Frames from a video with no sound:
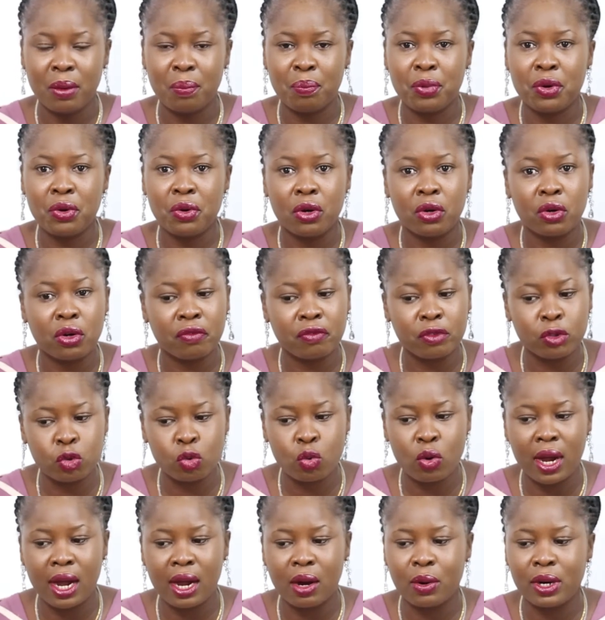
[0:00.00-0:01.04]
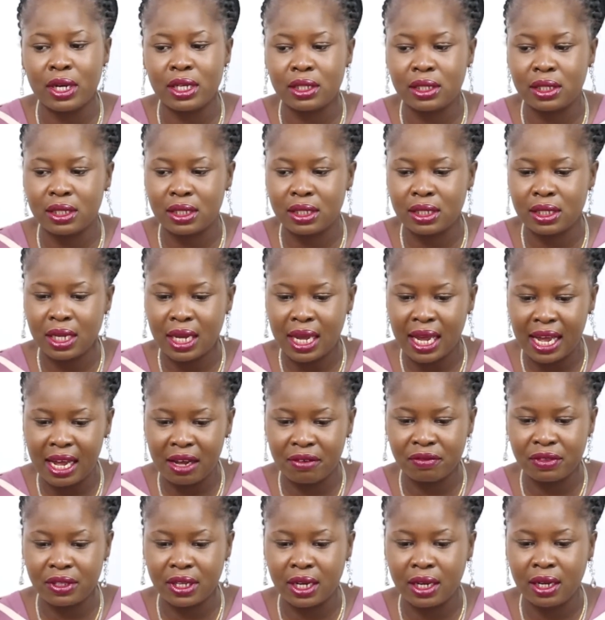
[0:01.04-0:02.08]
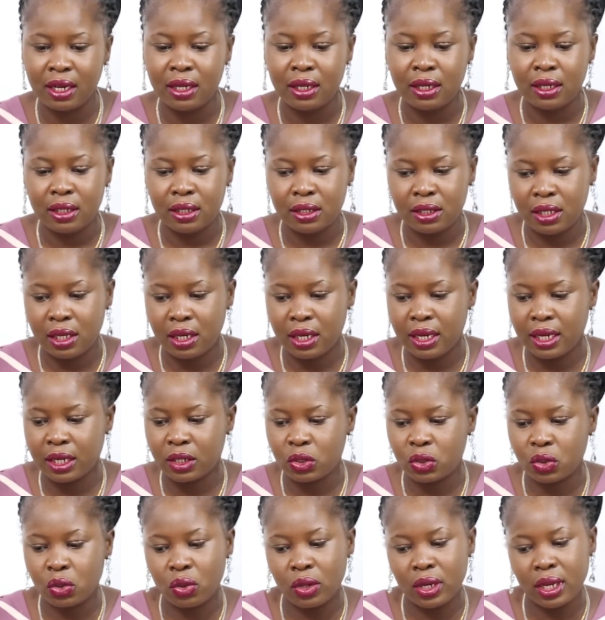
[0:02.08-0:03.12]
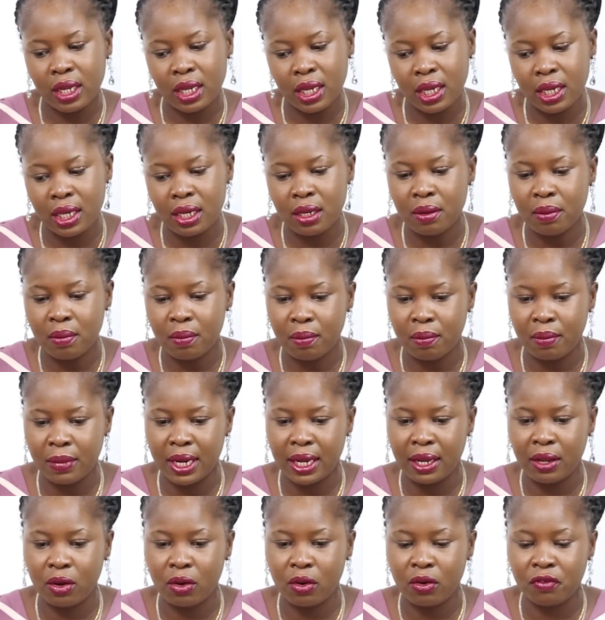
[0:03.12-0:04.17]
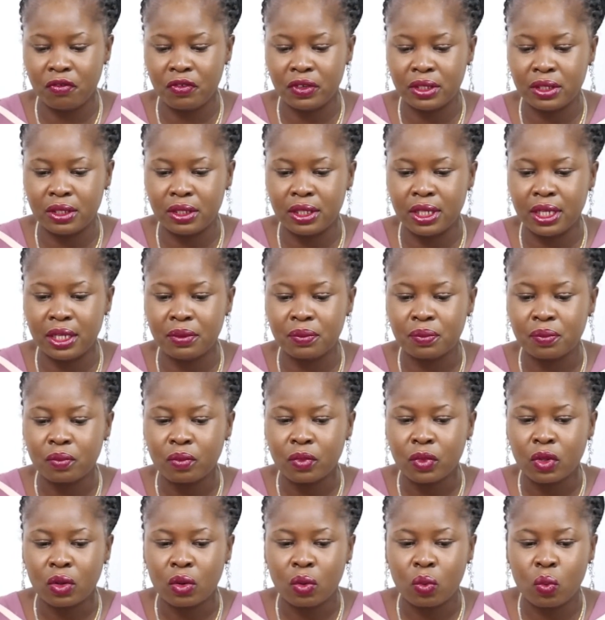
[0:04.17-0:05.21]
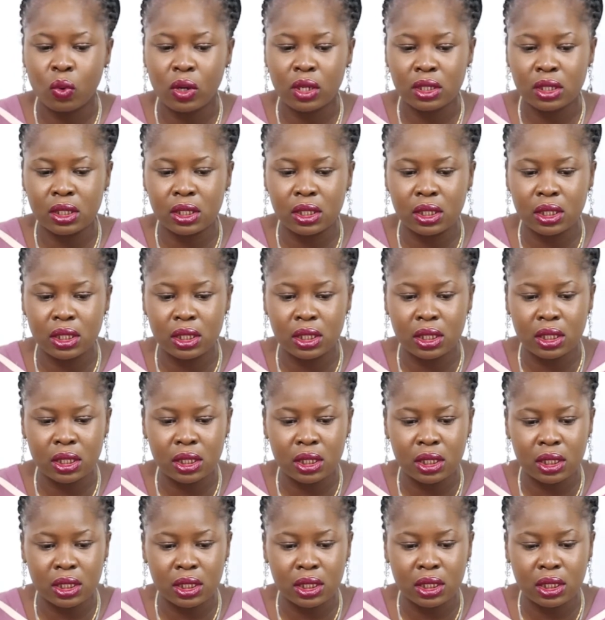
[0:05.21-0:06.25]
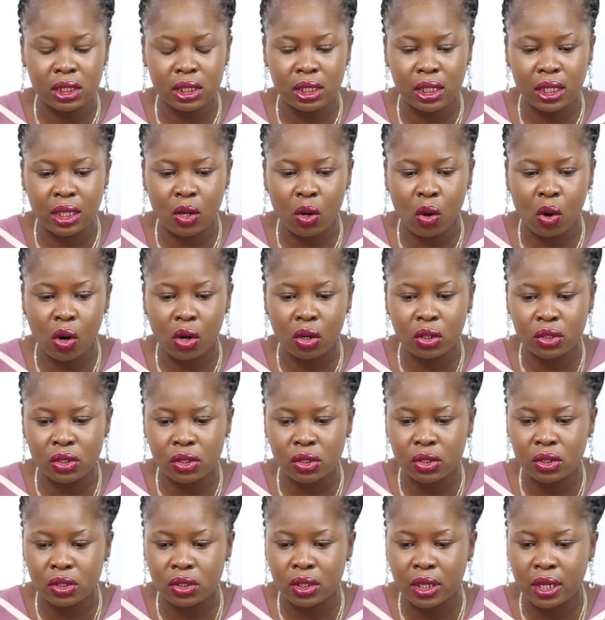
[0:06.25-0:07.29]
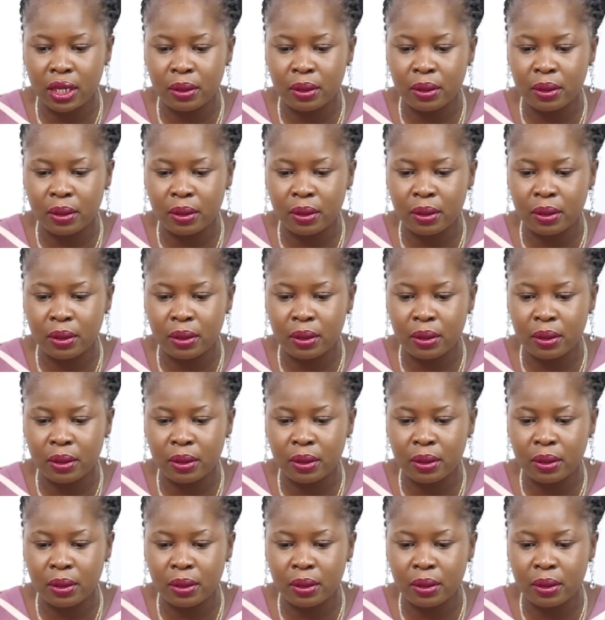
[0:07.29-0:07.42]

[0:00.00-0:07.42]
period of 2 hours after the lecture in my office. Then what is the course